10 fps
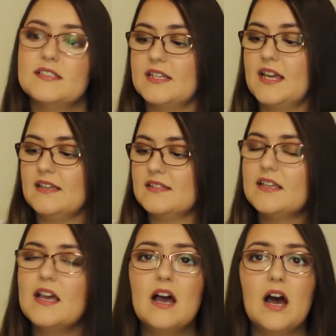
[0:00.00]
So yes,
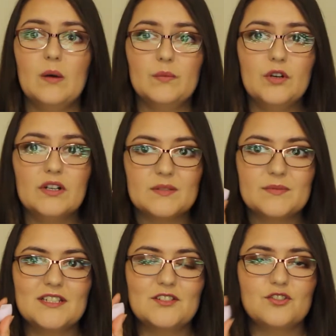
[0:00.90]
I'm not
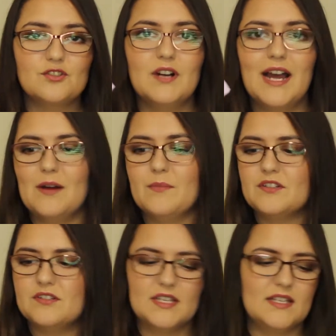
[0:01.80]
100% sure how
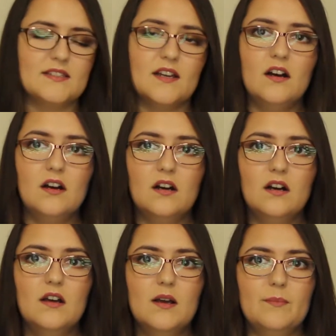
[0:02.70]
much these
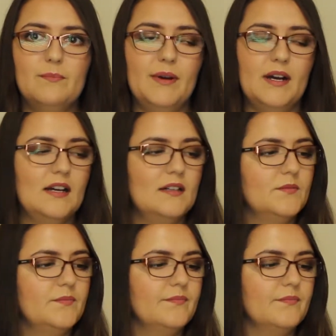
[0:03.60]
are, but
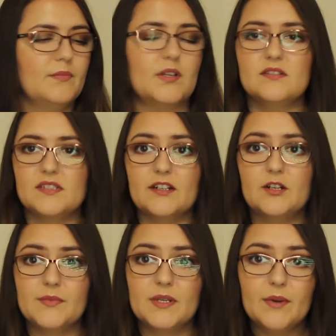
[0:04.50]
because I got
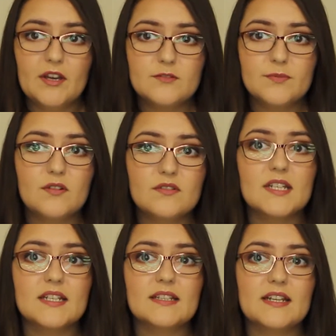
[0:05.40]
them in a birch box,
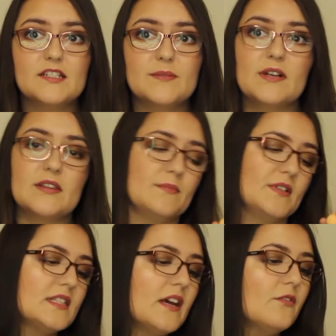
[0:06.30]
I didn't actually buy them
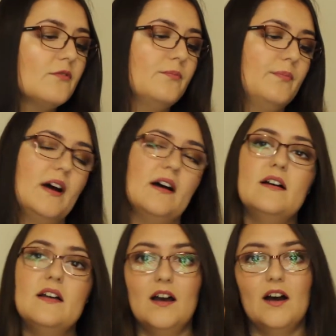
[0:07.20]
myself, but
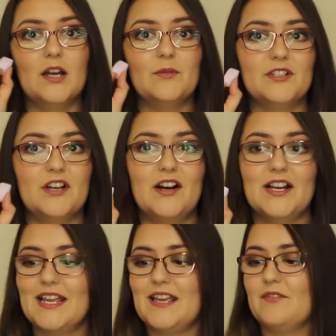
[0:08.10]
I would
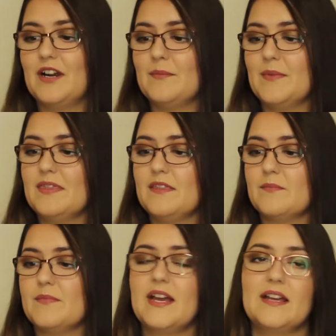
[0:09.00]
highly recommend
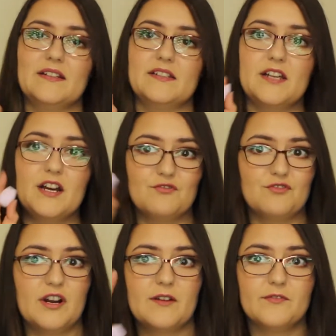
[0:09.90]
them, and I'll
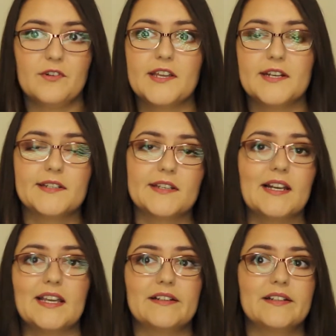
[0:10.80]
try and find a
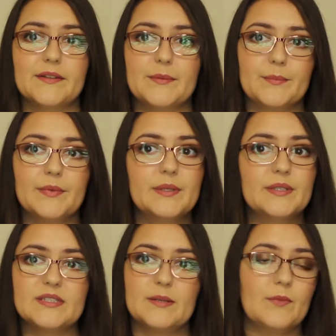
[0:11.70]
link to them
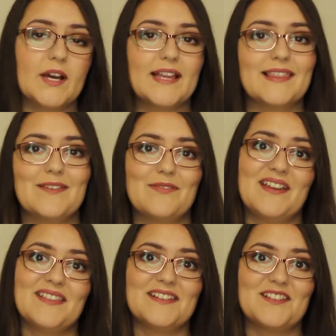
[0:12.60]
somewhere and leave that
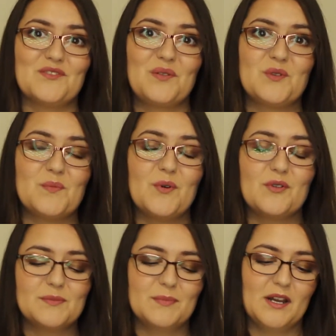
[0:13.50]
in the description
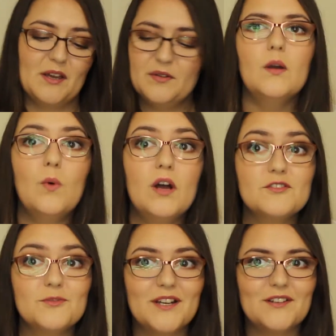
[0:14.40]
box below.
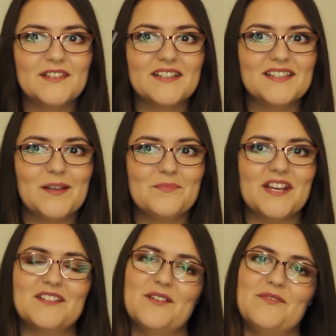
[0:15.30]
Whilst we're on the
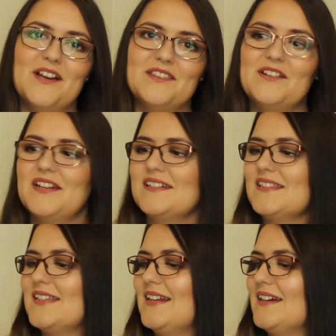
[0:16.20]
subject of under eye
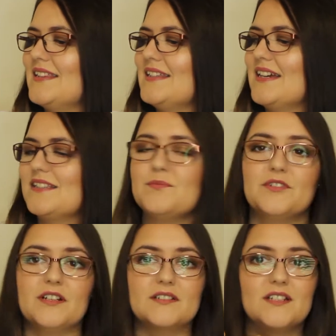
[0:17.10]
concealer, the next
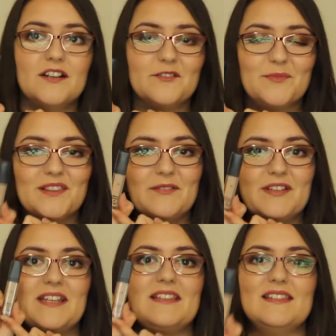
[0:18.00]
product I've been
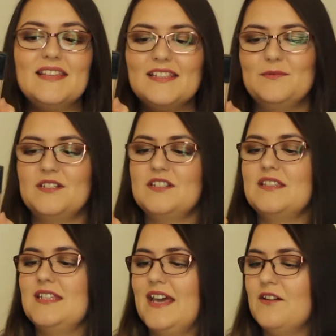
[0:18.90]
loving is this, which
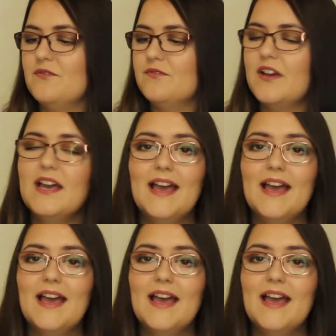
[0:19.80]
is the e.l.f.